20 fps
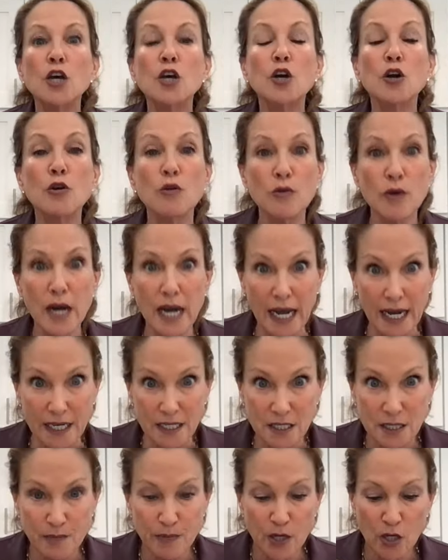
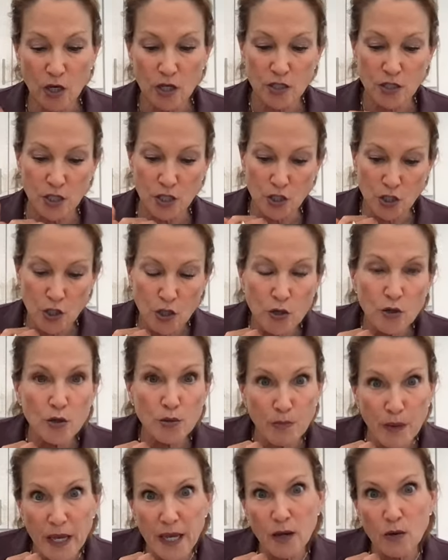Correct, because the
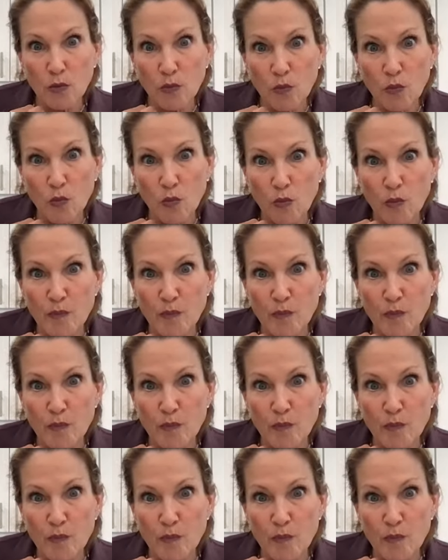toothpick